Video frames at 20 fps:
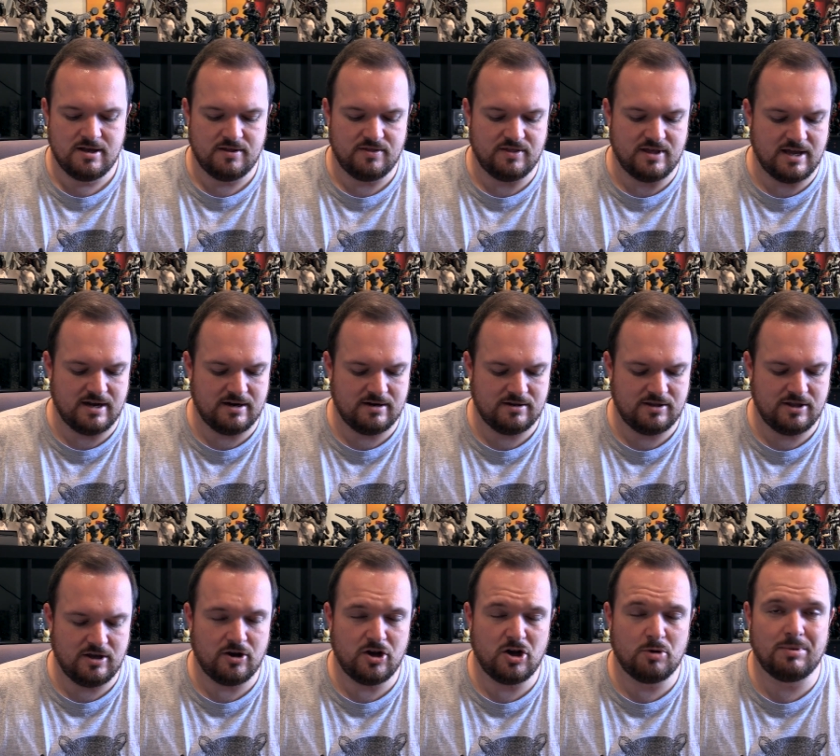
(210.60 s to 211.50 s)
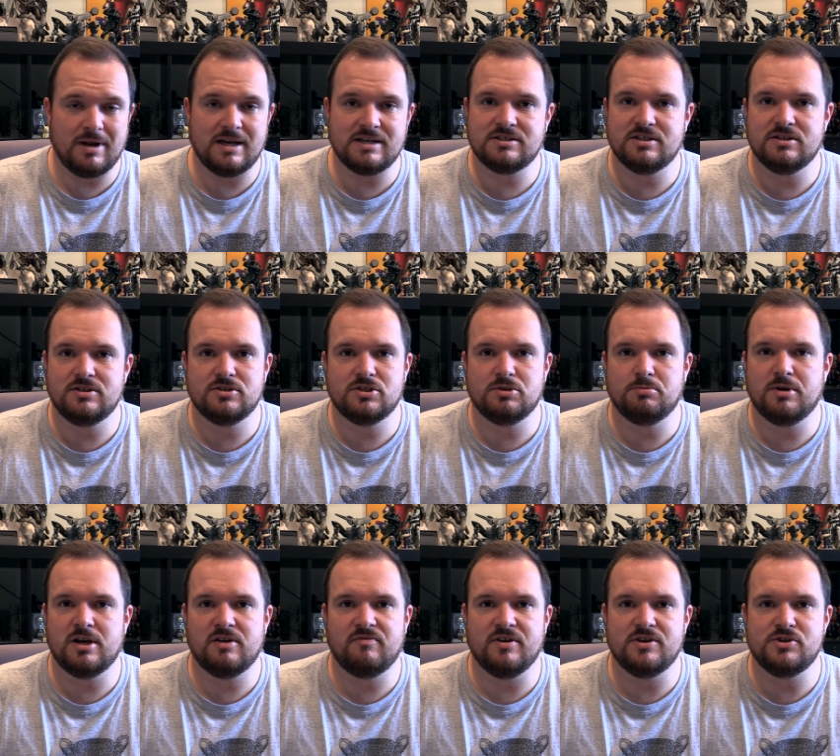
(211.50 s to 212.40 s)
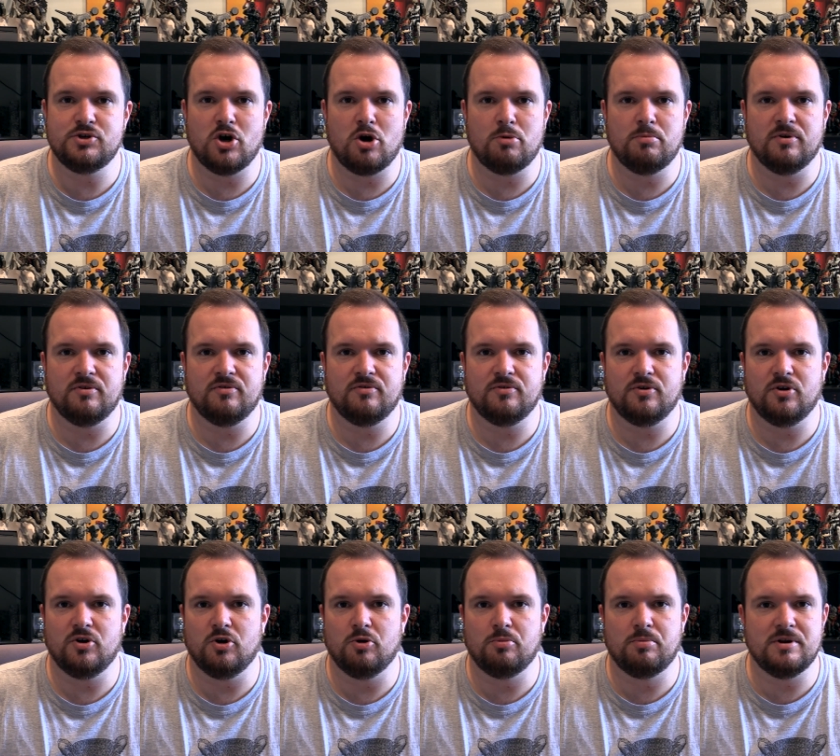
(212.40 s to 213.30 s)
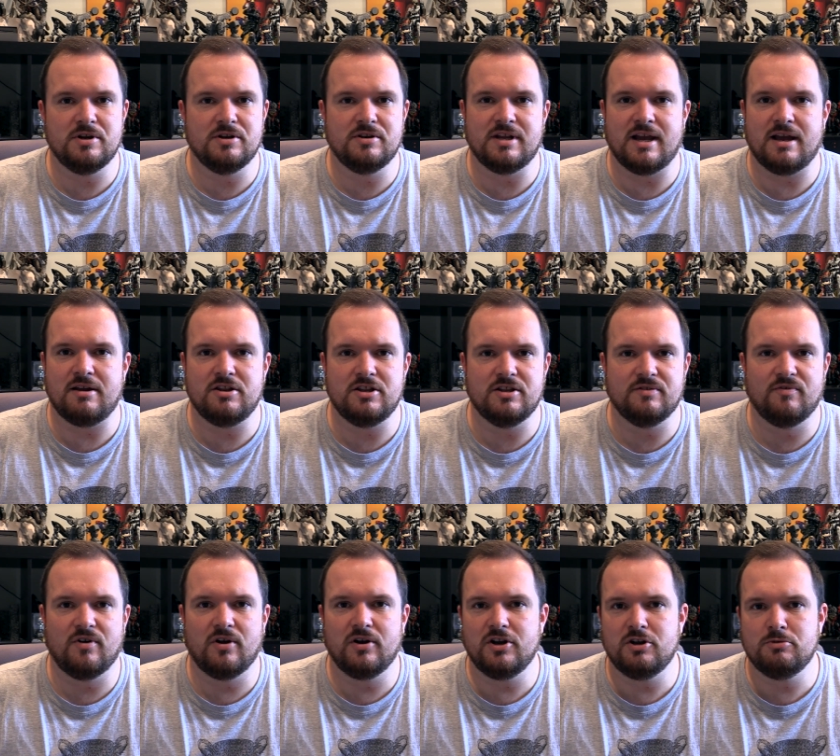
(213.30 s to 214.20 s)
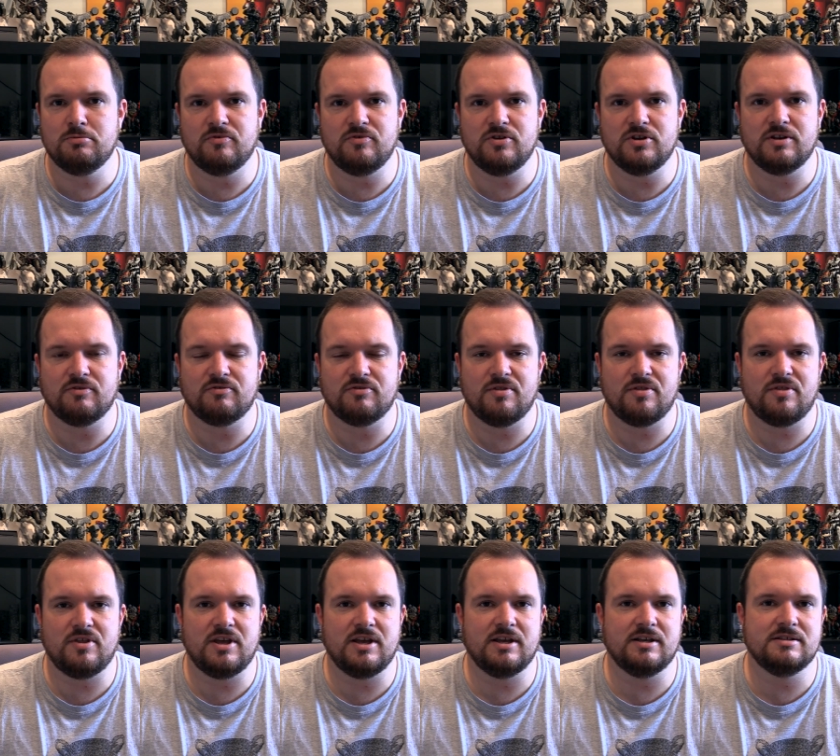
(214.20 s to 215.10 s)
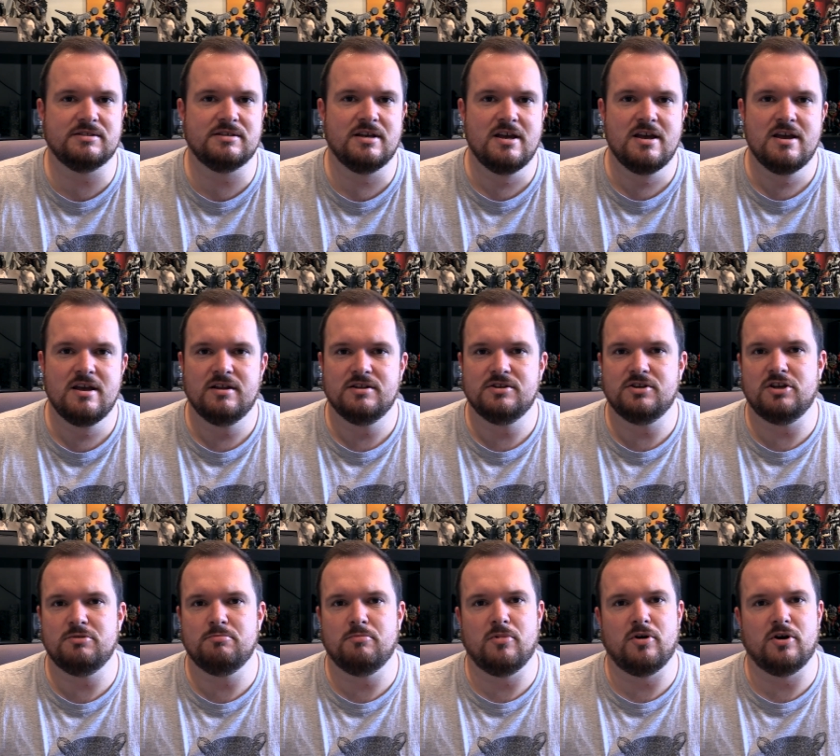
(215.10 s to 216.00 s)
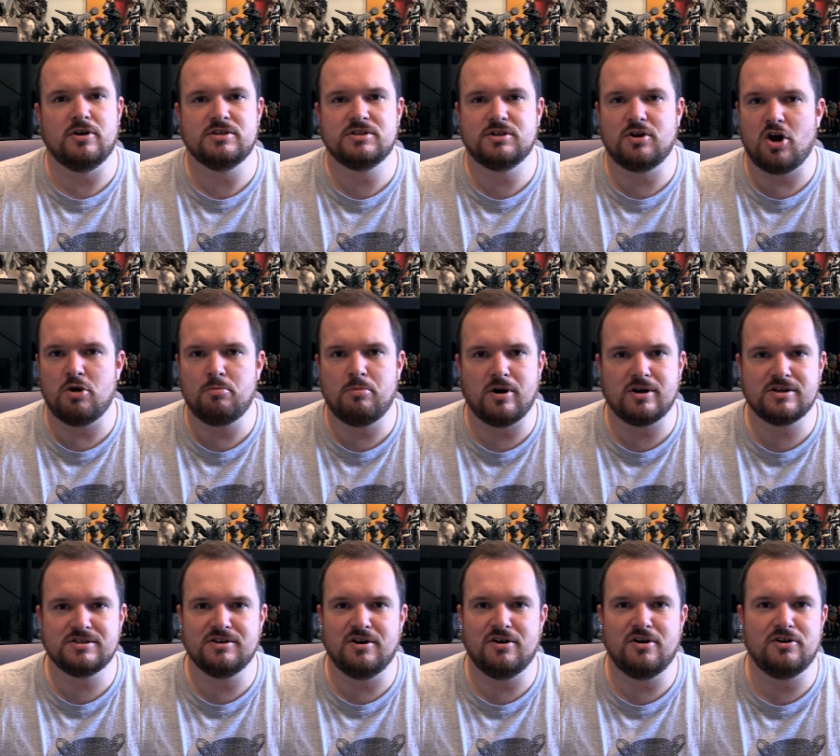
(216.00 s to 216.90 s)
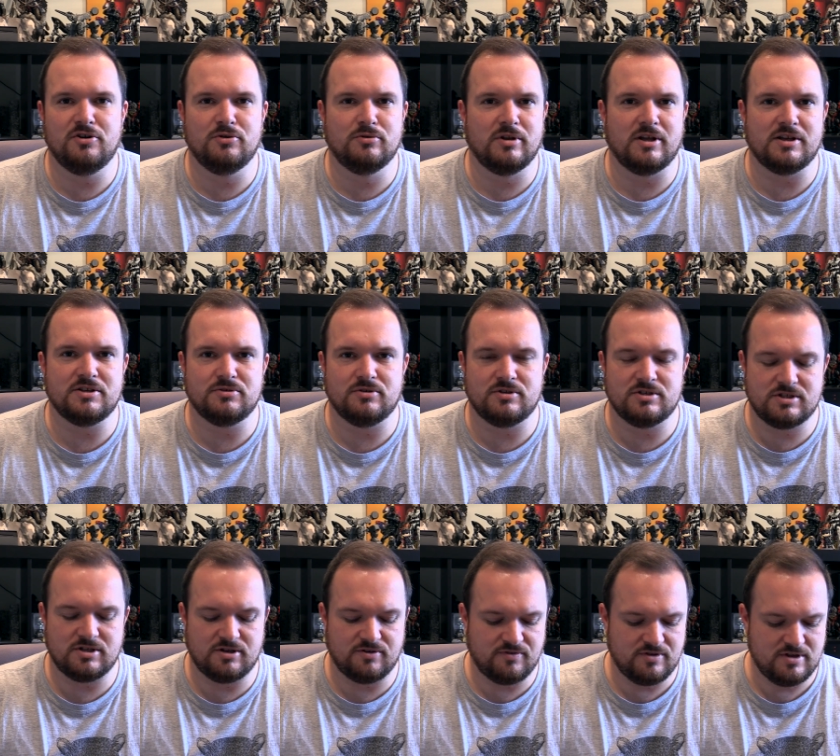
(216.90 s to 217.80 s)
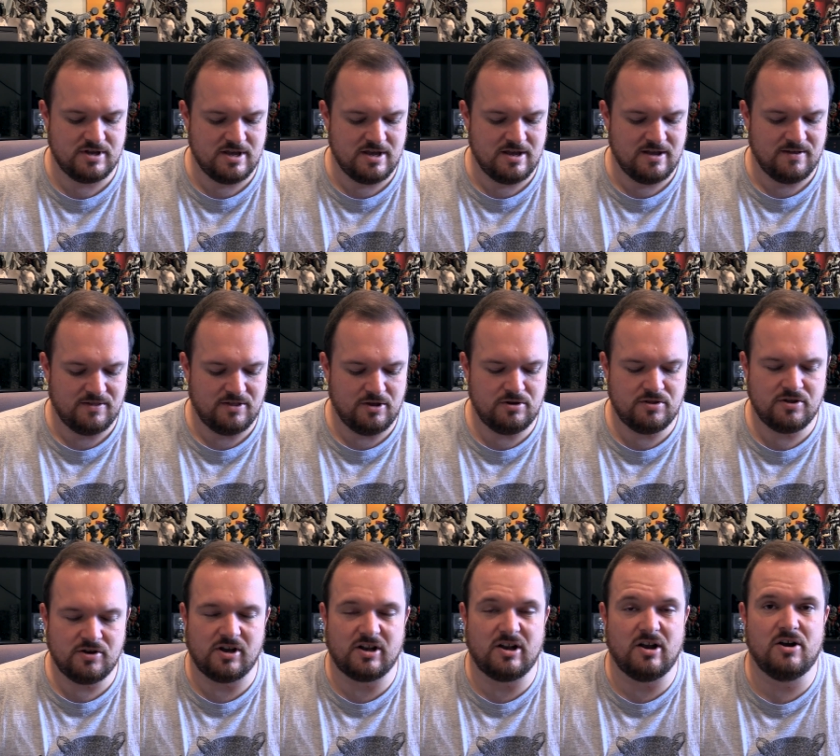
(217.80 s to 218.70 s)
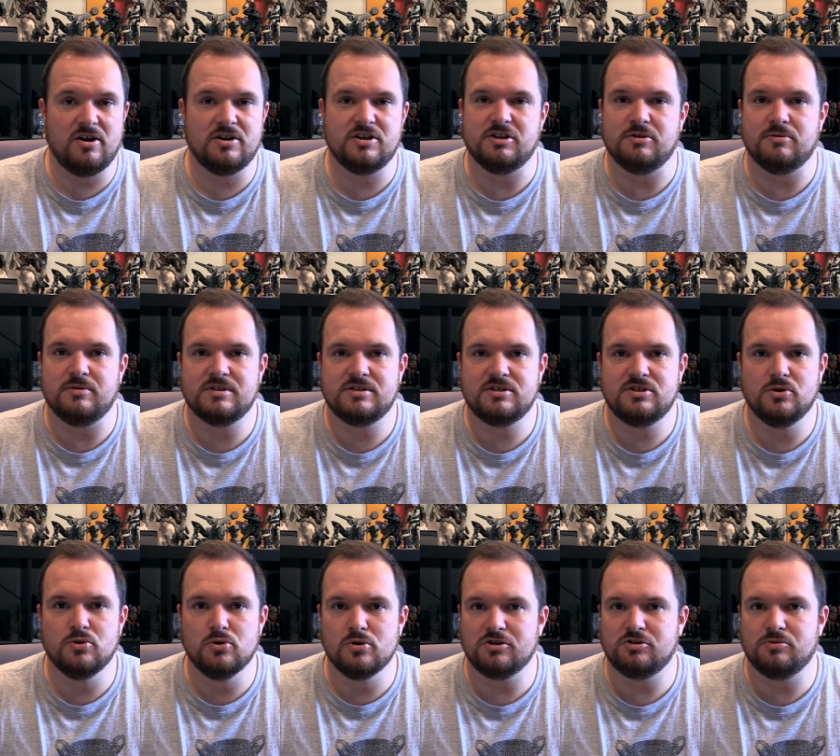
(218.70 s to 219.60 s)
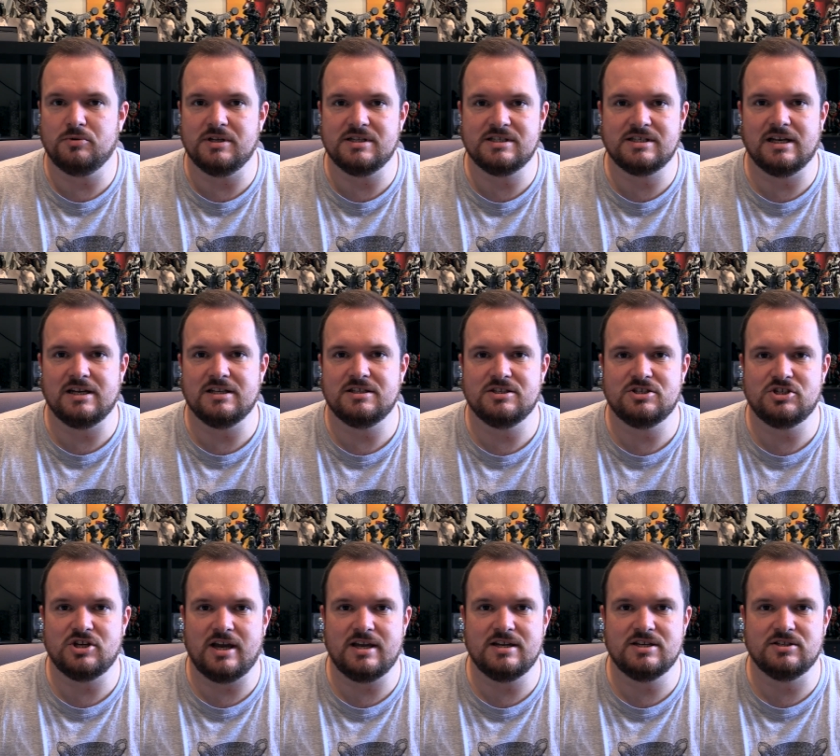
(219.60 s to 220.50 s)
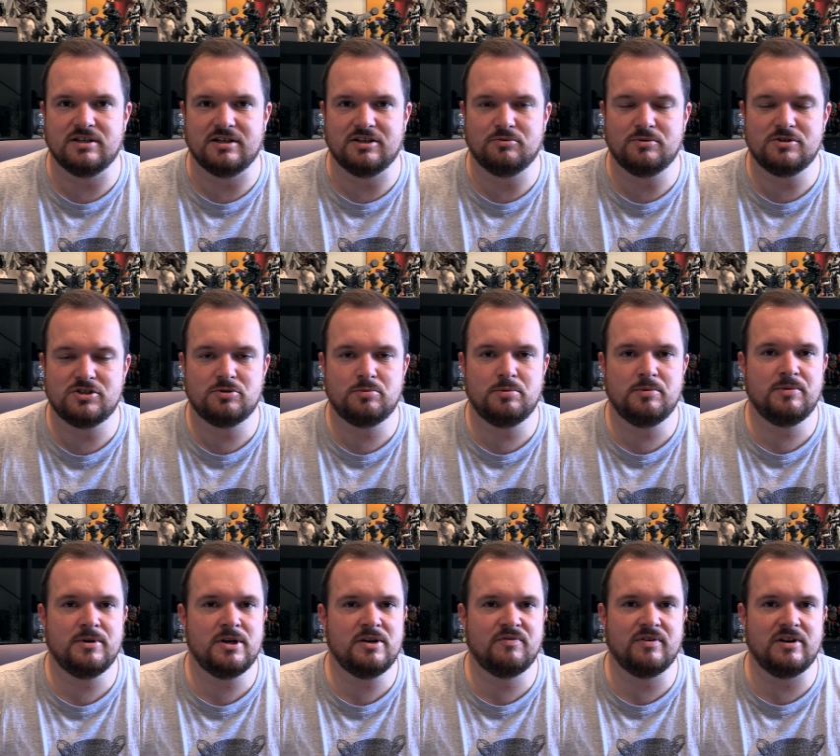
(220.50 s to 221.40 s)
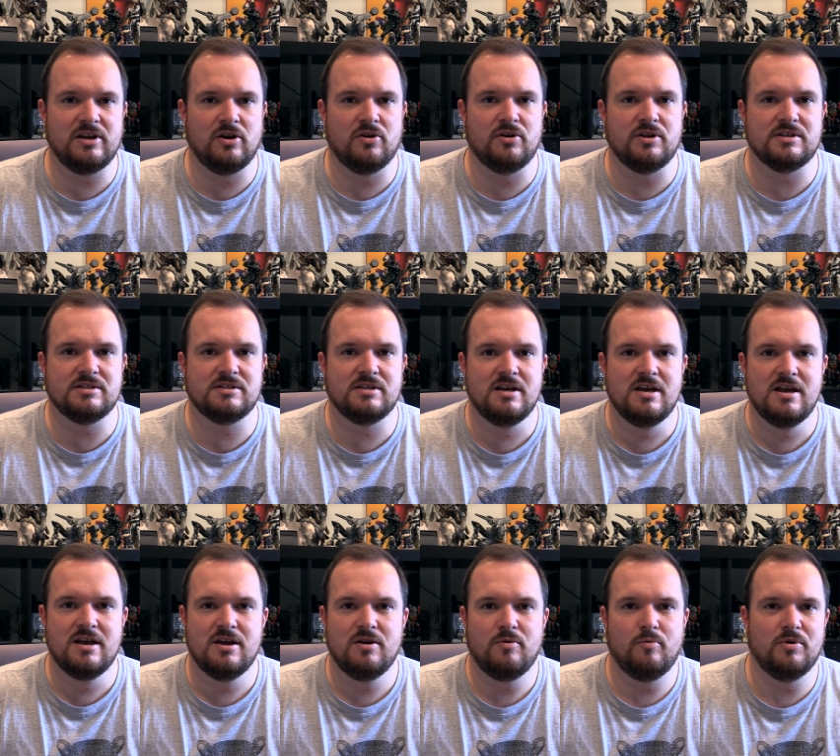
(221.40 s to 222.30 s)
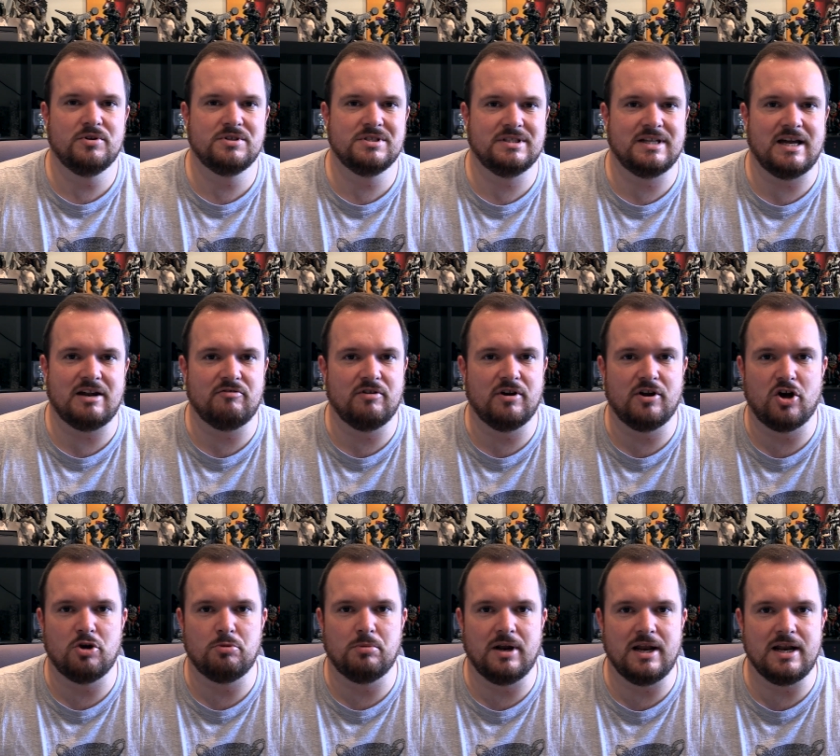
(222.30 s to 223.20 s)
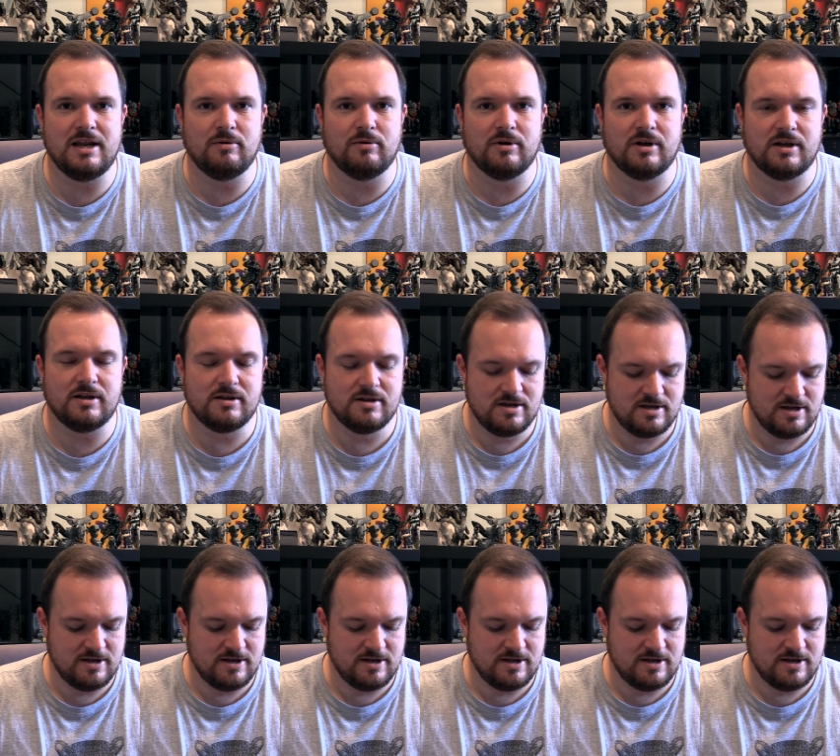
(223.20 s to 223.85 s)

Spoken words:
then the IR blaster does the perfect job of upping and downing the volume of your different things, turning my skybox on, all that sort of stuff. The only thing I can't do is talk to it and tell it to change things, which, to be perfectly honest, wasn't that reliable anyway.